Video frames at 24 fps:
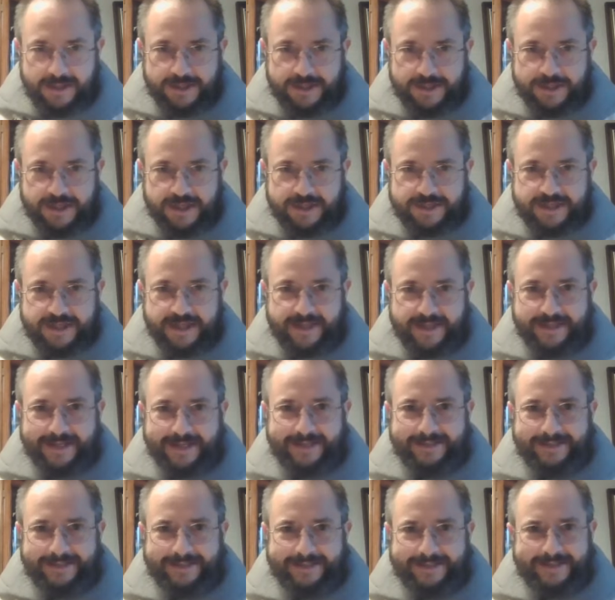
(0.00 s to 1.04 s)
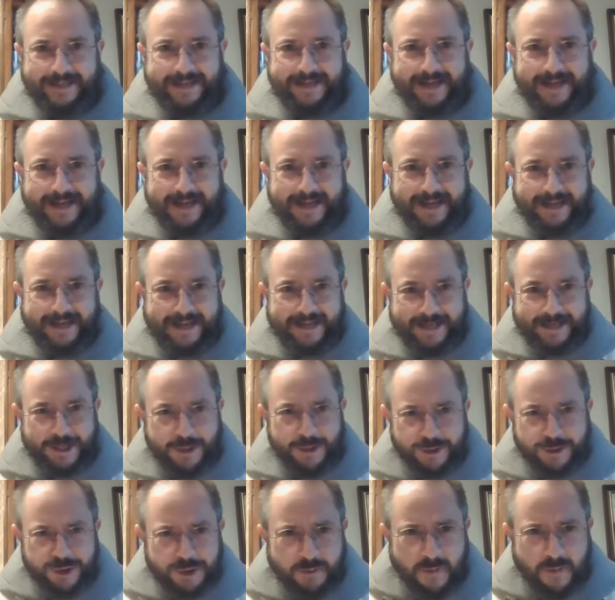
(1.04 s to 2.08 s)
And John's like,
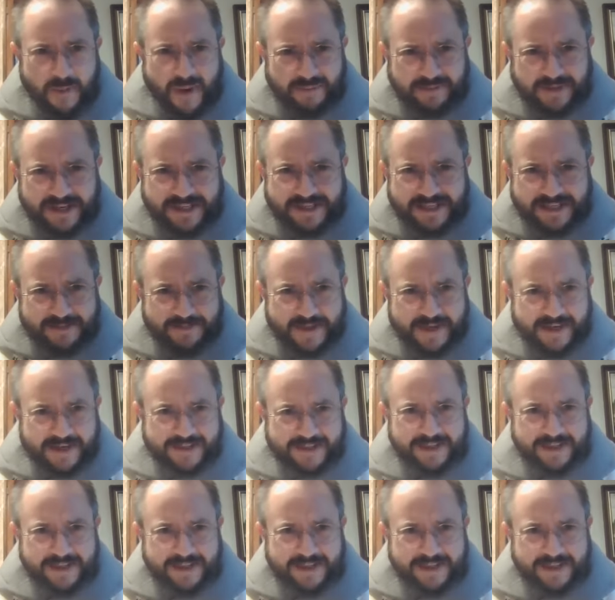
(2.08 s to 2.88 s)
you should be baptizing me,